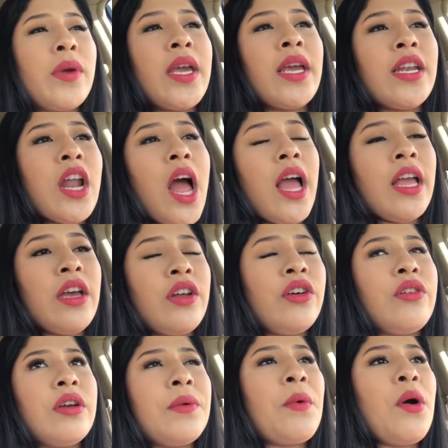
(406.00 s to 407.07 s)
be not,
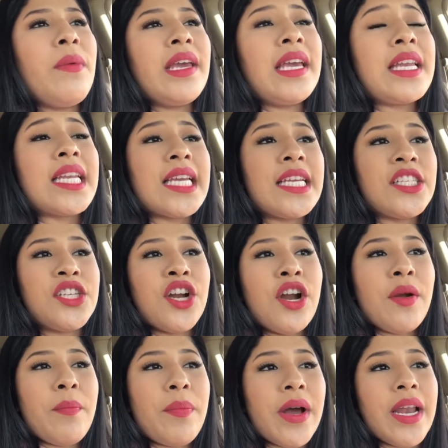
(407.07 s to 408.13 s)
it'll, it won't make it
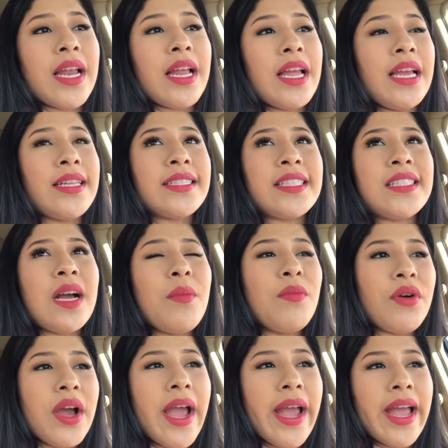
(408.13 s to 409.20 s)
easier, but in
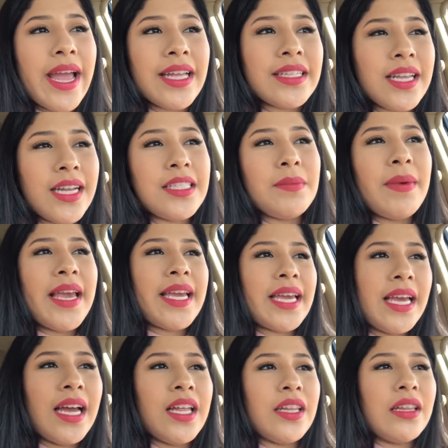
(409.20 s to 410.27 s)
some way it does make
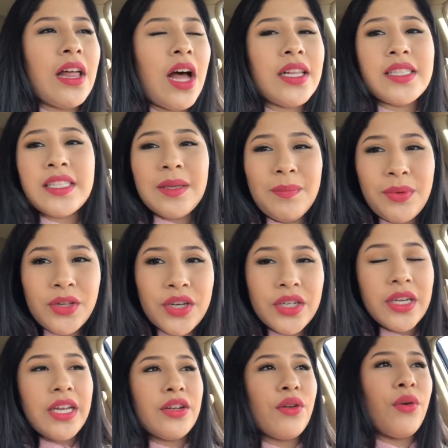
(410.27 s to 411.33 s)
it a lot simpler
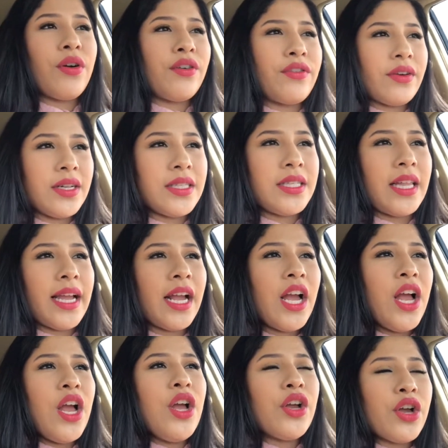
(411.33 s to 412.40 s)
in order for us to like
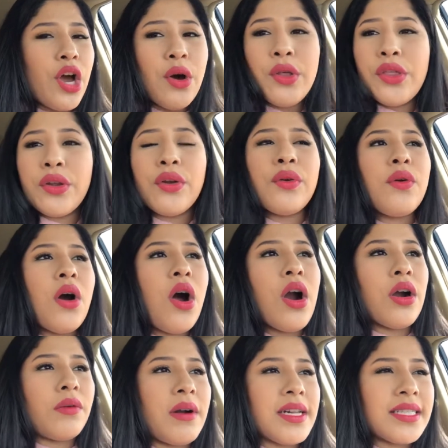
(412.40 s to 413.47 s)
go through
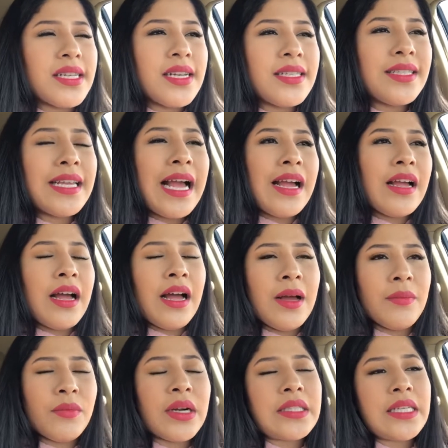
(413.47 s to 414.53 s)
our residence,
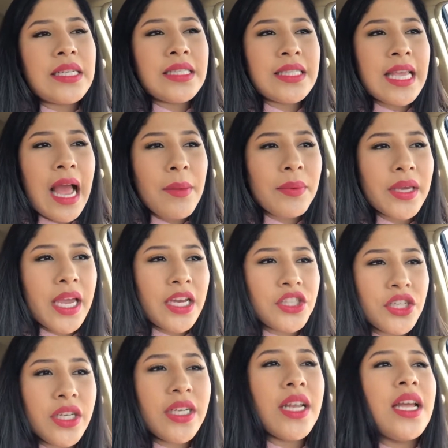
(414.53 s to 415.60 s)
um, residency
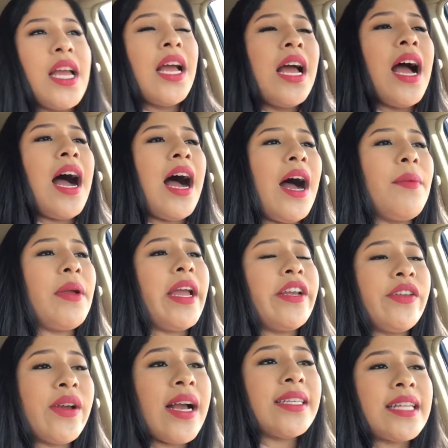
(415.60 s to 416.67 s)
application. Um,
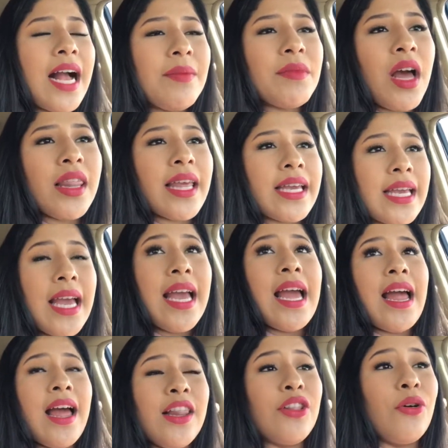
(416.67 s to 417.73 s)
and you guys, I'm not like
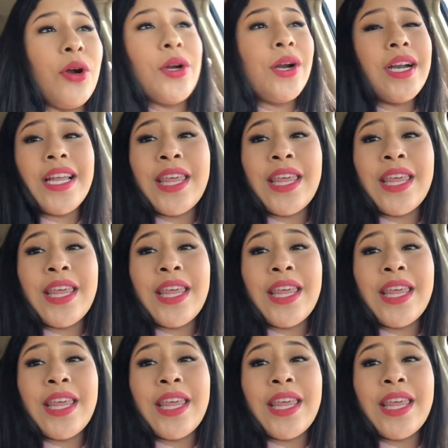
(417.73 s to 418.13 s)
a lawyer or